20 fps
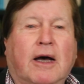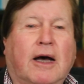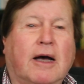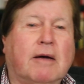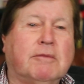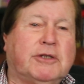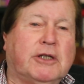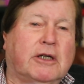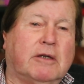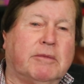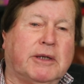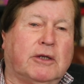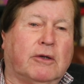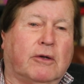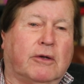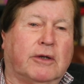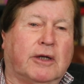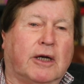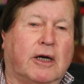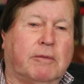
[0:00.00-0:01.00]
I'm Jeremy
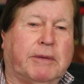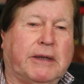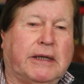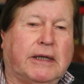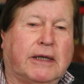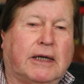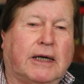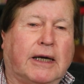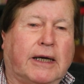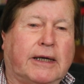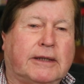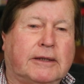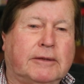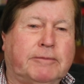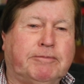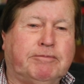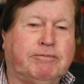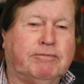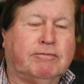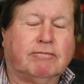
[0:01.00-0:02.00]
Cordo. Peter
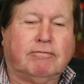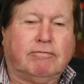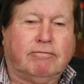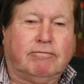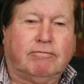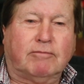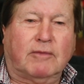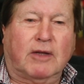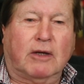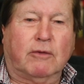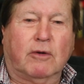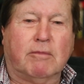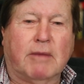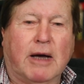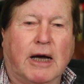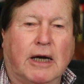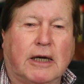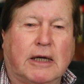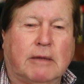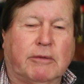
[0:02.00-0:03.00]
Clayton,
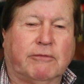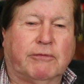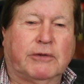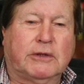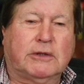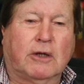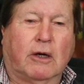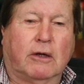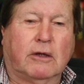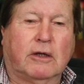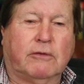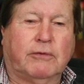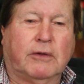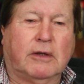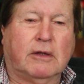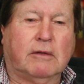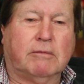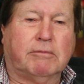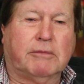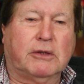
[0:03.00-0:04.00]
remarkable
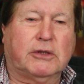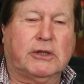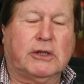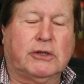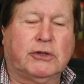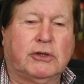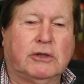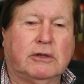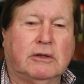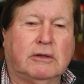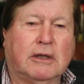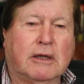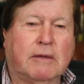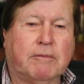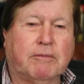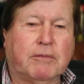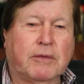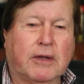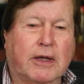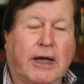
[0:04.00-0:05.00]
photographer, musician,
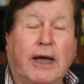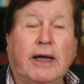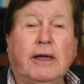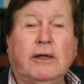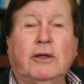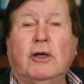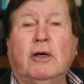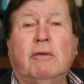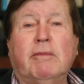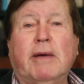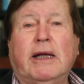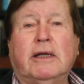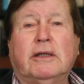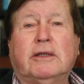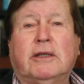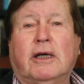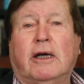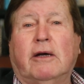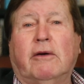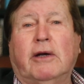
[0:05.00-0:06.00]
and
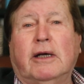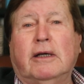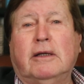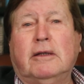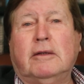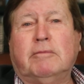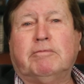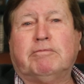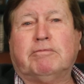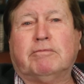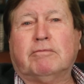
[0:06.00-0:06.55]
humanitarian,